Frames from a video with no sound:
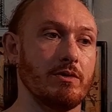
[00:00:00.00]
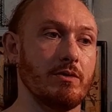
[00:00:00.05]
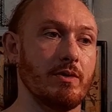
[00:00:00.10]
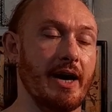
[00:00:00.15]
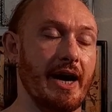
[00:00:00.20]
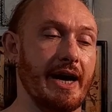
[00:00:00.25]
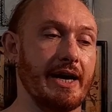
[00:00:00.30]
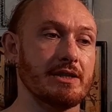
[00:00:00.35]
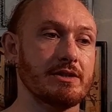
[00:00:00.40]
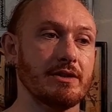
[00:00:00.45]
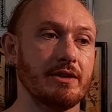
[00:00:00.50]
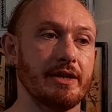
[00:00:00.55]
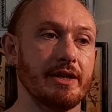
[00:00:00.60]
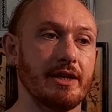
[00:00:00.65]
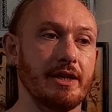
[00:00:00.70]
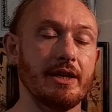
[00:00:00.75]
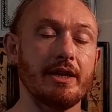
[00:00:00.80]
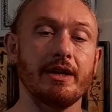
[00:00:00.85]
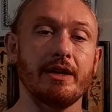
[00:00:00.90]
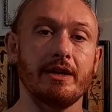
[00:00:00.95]
actually
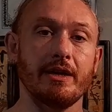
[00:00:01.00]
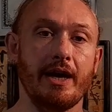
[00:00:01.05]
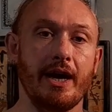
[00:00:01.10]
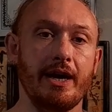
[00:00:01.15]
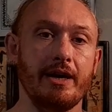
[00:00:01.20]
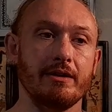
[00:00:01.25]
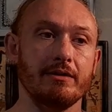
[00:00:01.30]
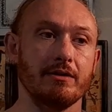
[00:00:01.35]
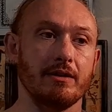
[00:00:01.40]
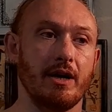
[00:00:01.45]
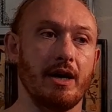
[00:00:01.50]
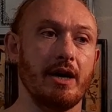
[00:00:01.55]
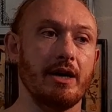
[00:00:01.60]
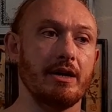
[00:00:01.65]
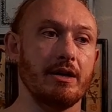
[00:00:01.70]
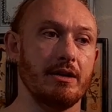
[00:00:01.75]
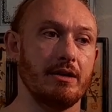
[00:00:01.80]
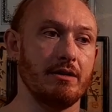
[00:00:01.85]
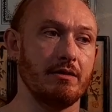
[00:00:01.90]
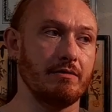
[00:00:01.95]
need a
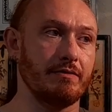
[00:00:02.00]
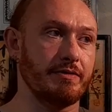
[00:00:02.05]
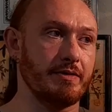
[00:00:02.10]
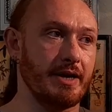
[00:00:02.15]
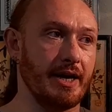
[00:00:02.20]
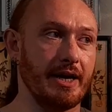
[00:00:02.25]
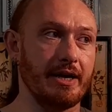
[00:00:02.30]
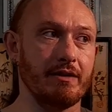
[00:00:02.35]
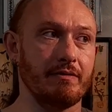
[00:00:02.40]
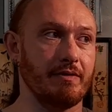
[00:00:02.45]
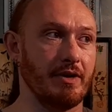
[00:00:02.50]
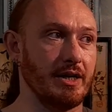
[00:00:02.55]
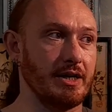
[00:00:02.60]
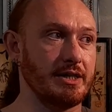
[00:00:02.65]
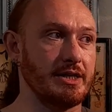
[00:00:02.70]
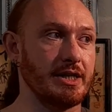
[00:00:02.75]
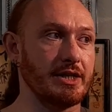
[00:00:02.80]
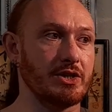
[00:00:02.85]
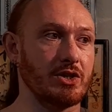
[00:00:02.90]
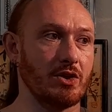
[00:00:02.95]
lot of kind of
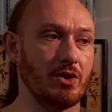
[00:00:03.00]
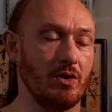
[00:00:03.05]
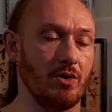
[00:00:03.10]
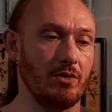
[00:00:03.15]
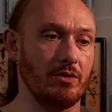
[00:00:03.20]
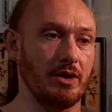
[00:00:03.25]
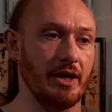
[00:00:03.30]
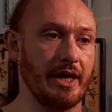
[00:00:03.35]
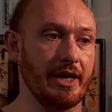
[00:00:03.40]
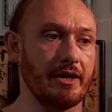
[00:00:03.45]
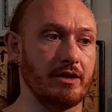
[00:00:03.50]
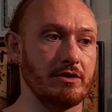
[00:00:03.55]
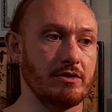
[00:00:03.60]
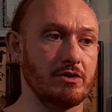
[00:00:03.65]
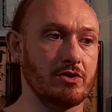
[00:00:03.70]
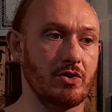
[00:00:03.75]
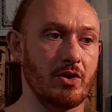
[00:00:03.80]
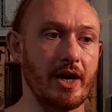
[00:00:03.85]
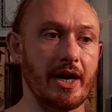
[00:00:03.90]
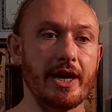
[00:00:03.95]
additional like
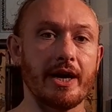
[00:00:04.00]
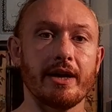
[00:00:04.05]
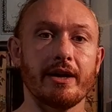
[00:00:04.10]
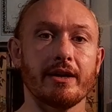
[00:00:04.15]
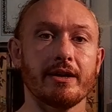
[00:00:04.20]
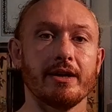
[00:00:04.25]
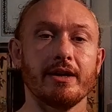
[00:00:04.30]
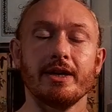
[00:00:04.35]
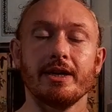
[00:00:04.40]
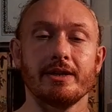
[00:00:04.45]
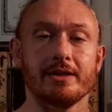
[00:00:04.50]
training